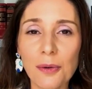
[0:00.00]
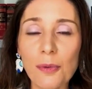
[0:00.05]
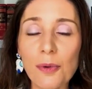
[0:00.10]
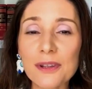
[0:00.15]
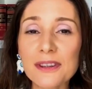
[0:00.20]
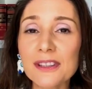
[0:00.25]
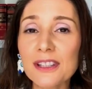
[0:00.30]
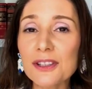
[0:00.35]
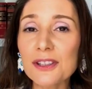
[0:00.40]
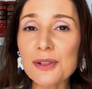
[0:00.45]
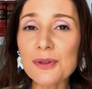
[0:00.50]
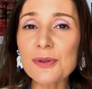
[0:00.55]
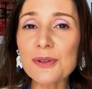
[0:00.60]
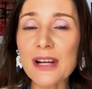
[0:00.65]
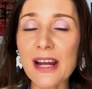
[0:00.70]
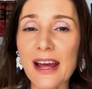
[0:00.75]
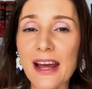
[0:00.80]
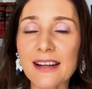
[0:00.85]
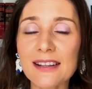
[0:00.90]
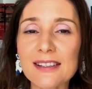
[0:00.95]
they do
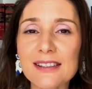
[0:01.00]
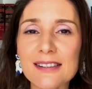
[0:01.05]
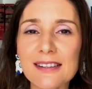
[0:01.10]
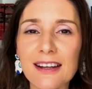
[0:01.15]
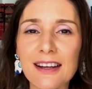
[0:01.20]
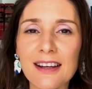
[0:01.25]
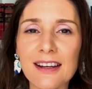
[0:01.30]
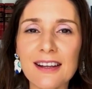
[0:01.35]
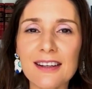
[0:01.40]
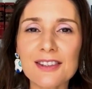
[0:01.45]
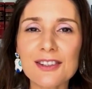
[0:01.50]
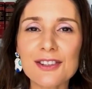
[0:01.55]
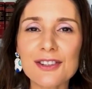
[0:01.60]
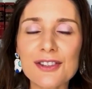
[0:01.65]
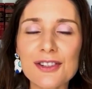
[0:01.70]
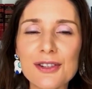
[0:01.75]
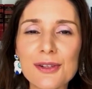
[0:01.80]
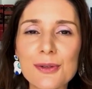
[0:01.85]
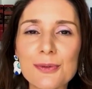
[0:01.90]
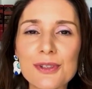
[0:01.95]
next is to
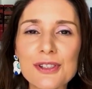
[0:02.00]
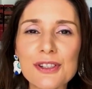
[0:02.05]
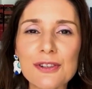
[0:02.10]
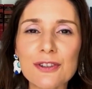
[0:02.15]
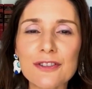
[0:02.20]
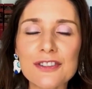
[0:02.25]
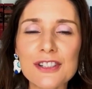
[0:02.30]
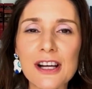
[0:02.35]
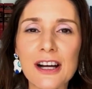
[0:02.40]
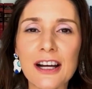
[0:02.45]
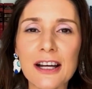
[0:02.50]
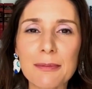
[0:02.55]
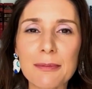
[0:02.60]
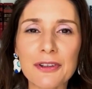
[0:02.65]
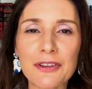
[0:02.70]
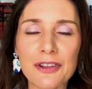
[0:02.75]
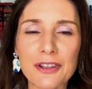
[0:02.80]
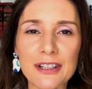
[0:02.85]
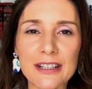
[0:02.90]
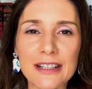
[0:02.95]
reserve time on their
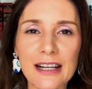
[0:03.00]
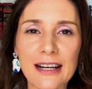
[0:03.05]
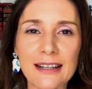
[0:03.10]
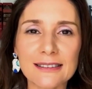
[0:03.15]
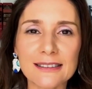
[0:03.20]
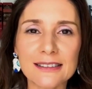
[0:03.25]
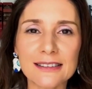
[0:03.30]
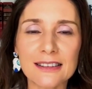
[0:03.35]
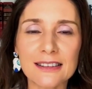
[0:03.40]
calendar.